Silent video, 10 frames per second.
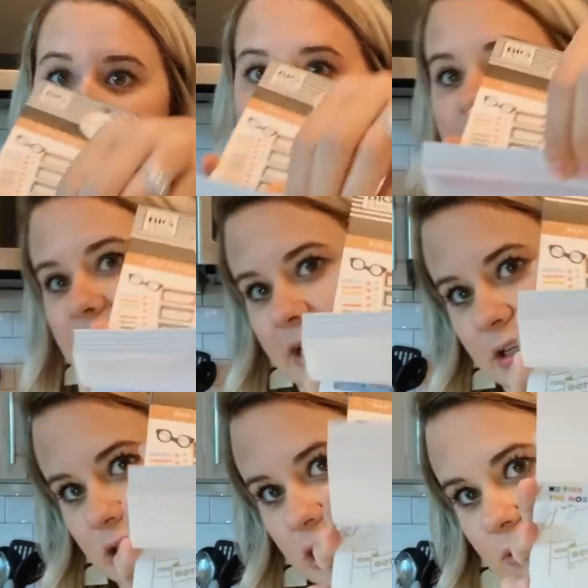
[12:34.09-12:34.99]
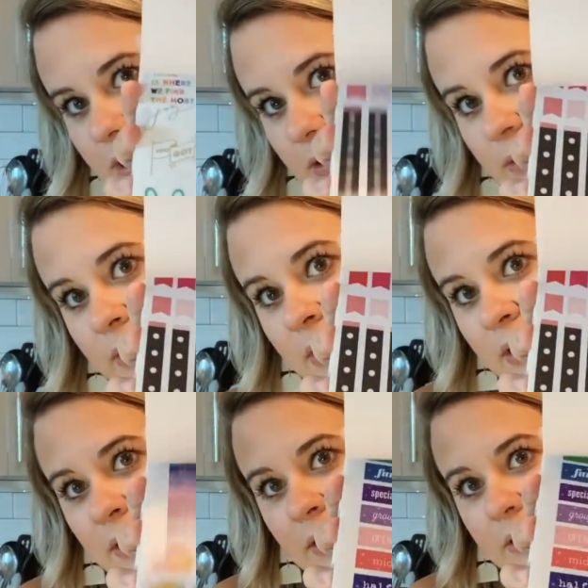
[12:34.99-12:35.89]
I don't know if I can show you.
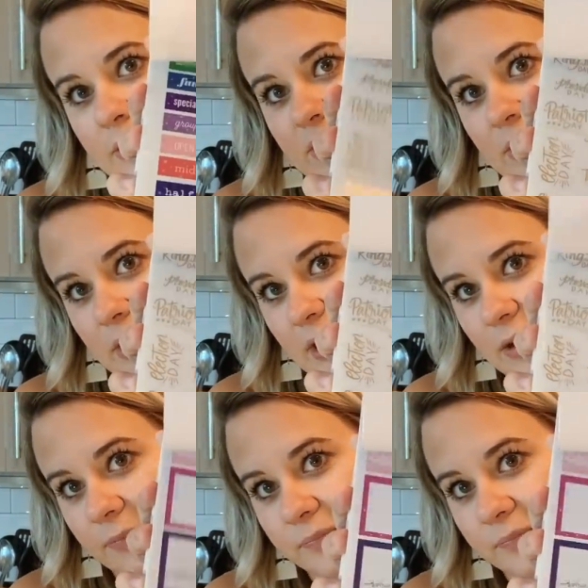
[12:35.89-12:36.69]
They're so cute.